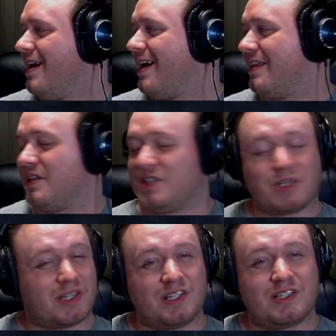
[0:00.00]
and these are
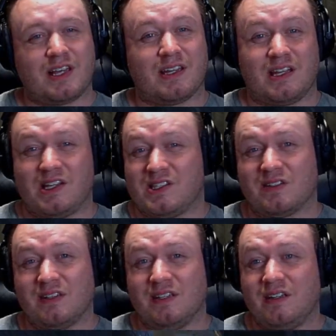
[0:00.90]
things they can
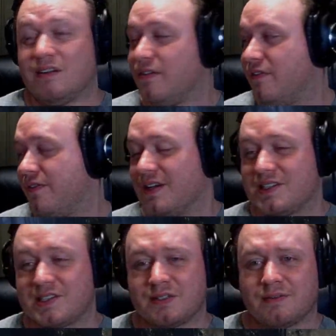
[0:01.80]
easily
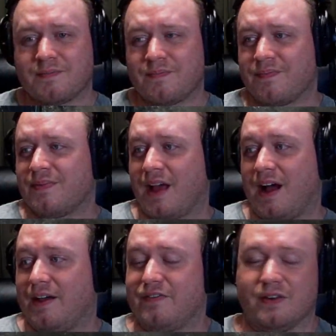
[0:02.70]
fix,
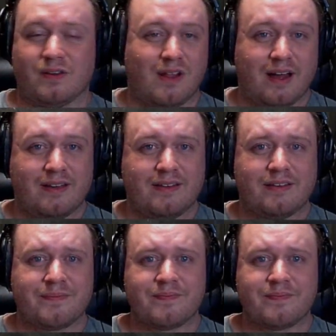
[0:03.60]
I feel like.